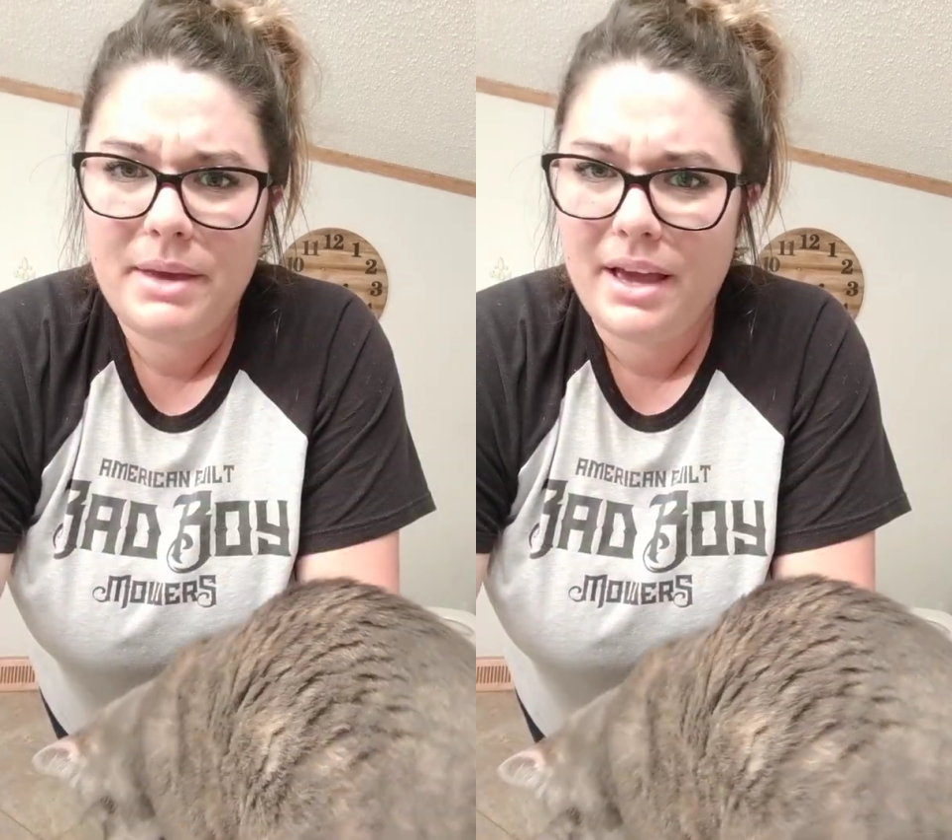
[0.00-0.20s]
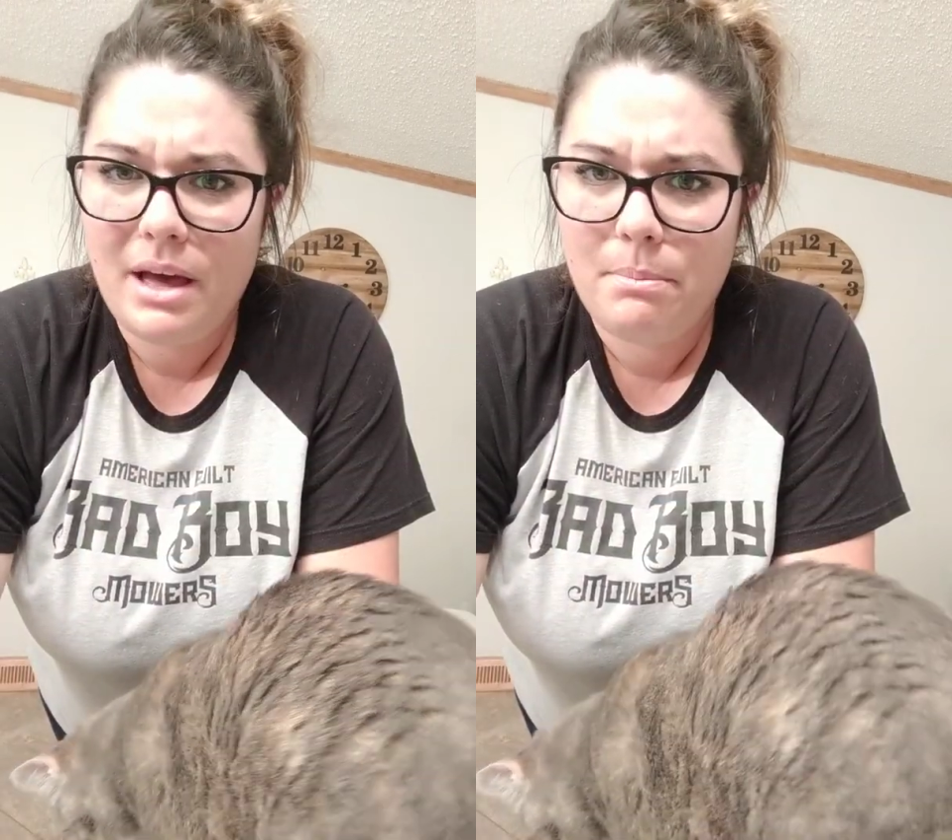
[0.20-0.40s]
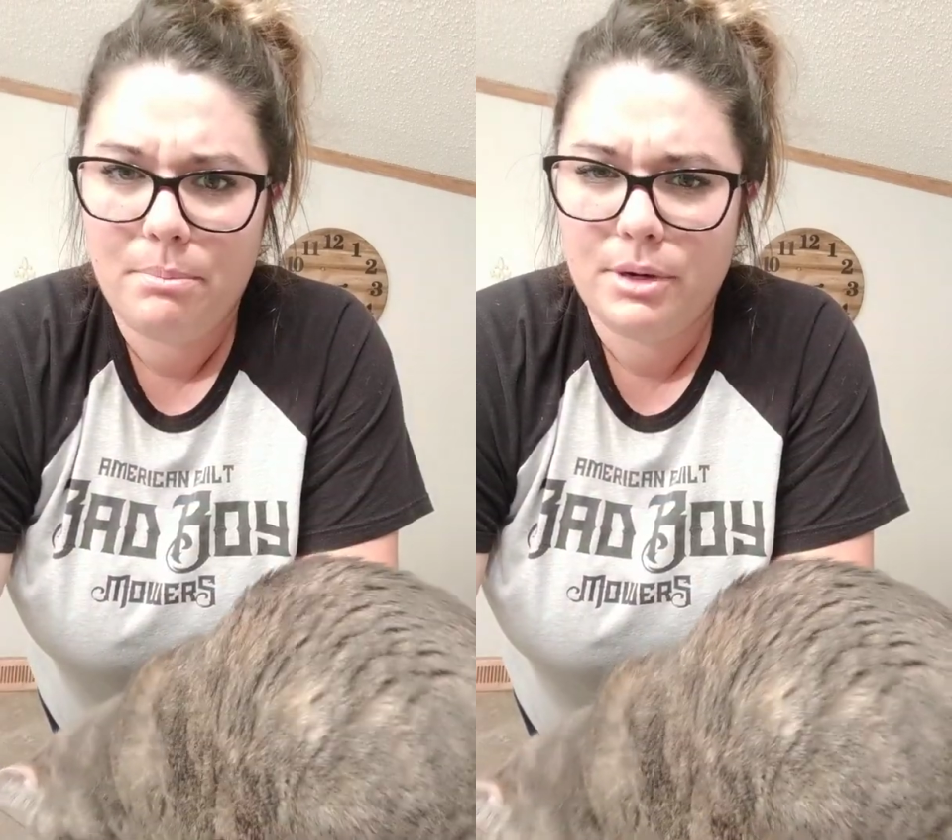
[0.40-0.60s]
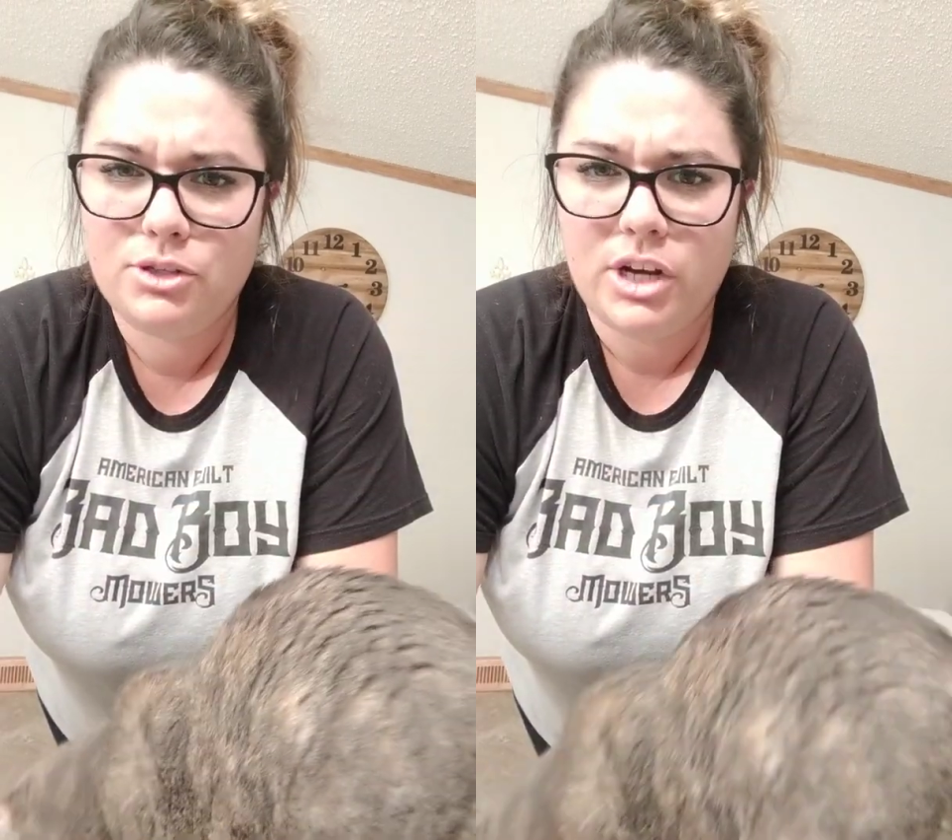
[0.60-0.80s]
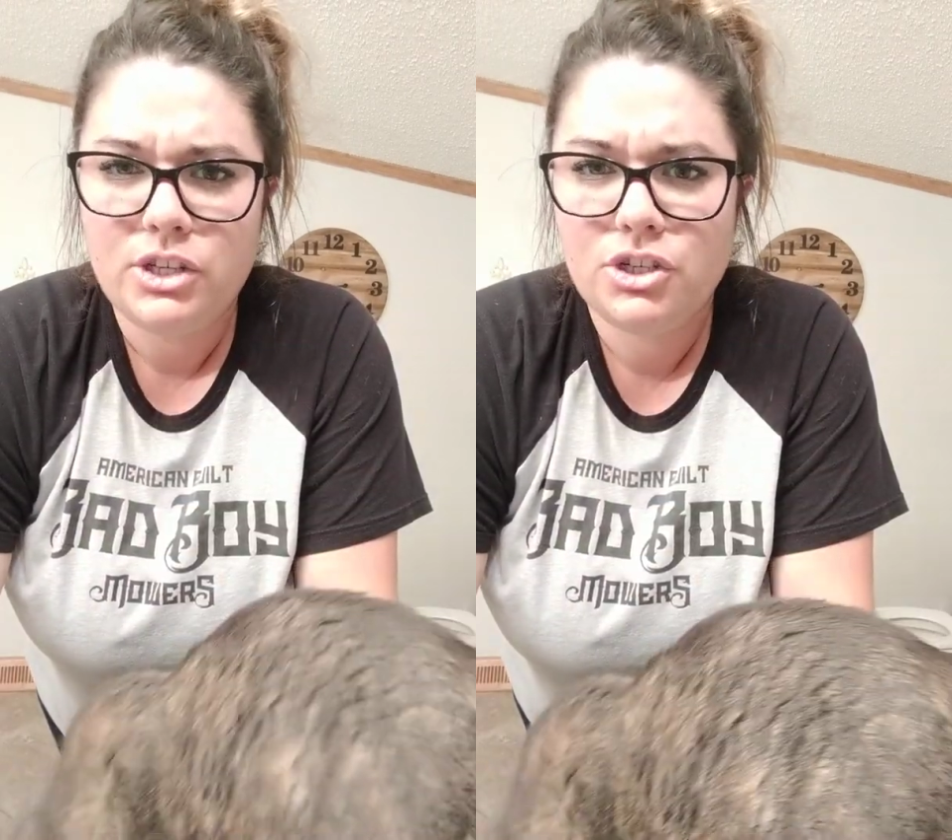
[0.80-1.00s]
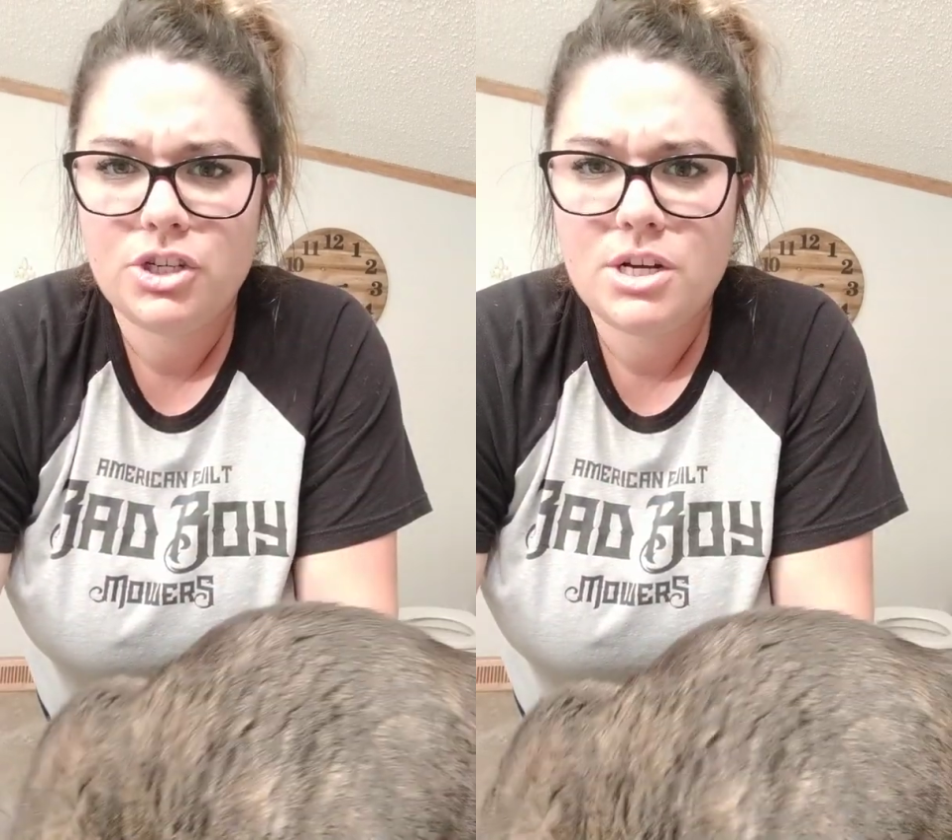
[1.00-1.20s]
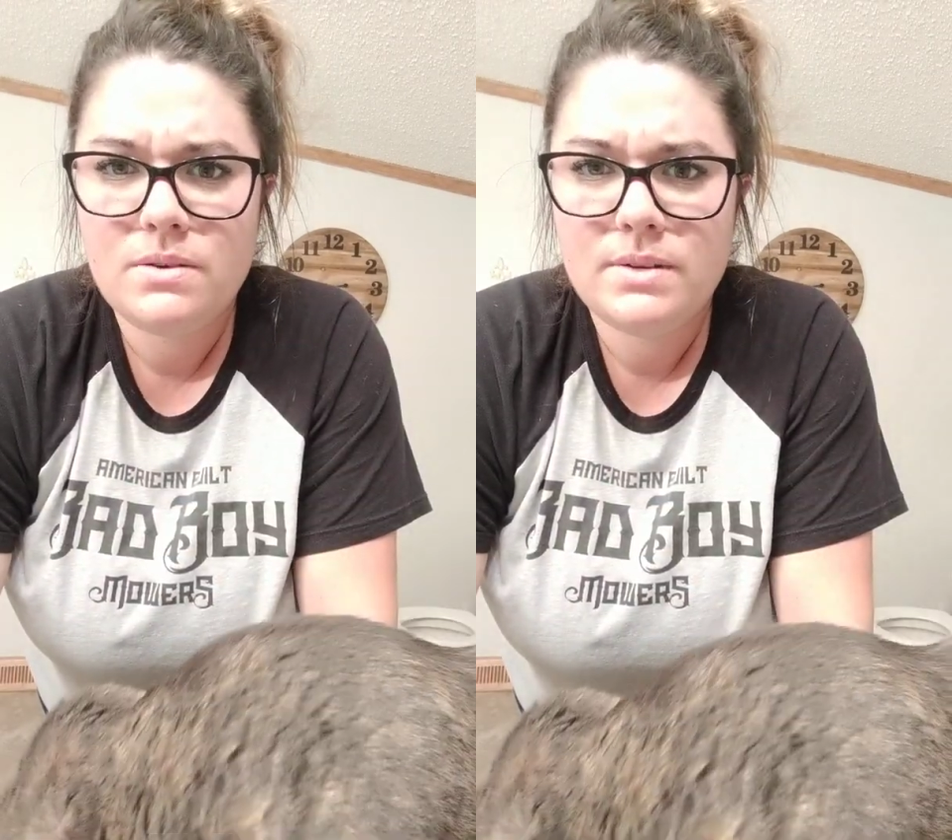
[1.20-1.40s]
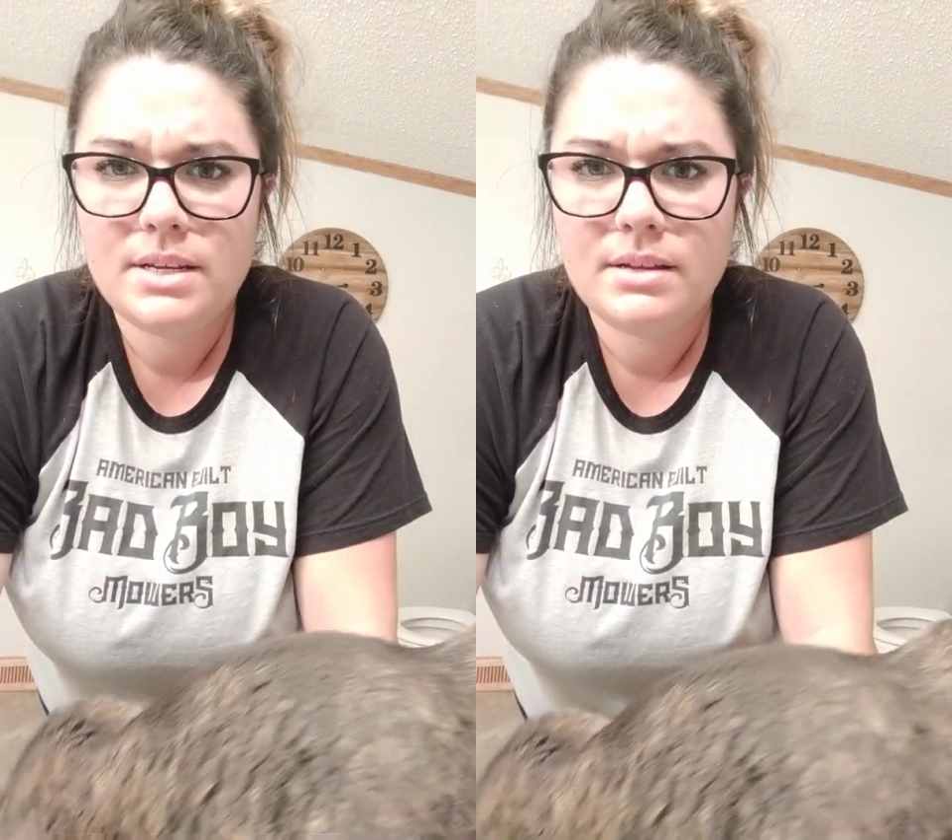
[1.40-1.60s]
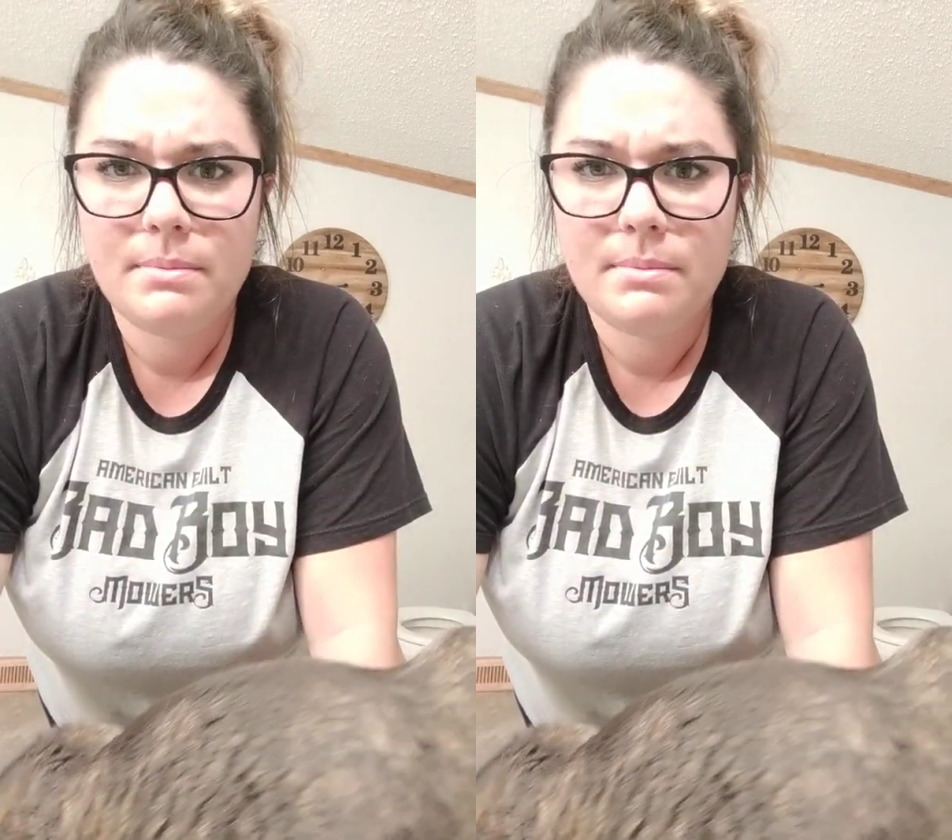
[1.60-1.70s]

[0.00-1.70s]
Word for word: pick up progesterone?